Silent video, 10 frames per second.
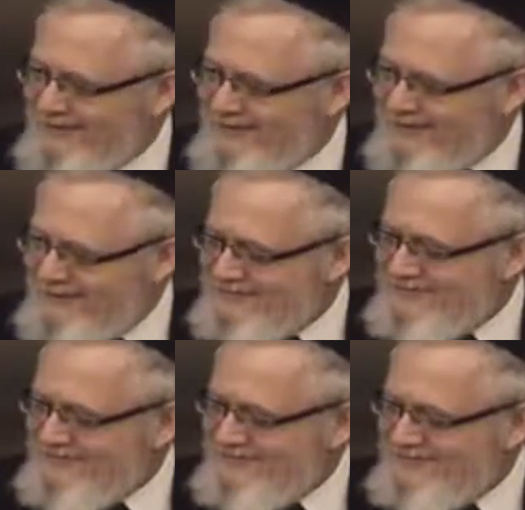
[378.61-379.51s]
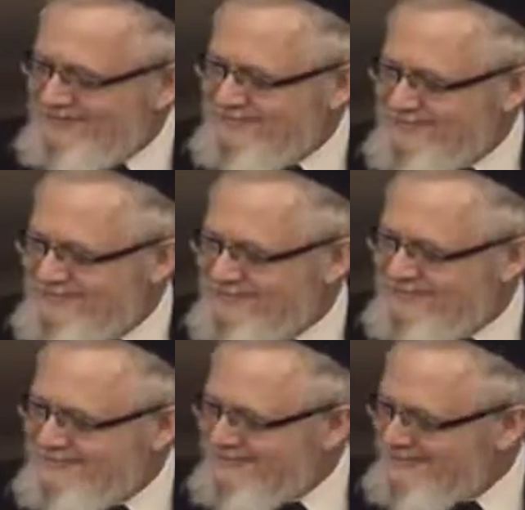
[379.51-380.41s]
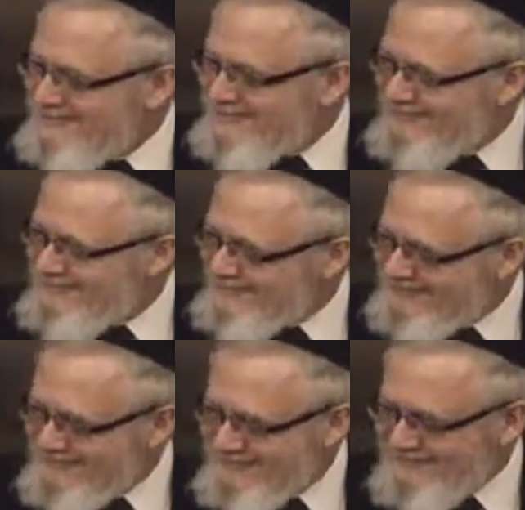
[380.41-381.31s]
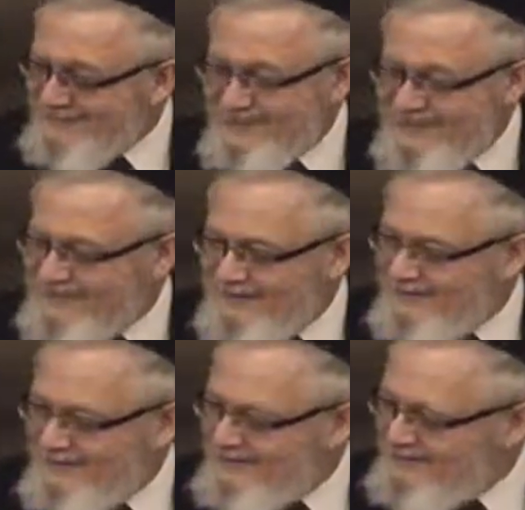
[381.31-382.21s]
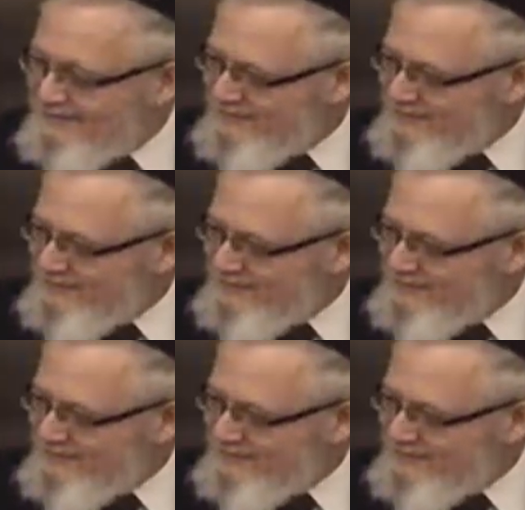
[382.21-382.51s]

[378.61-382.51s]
Nobody speaks.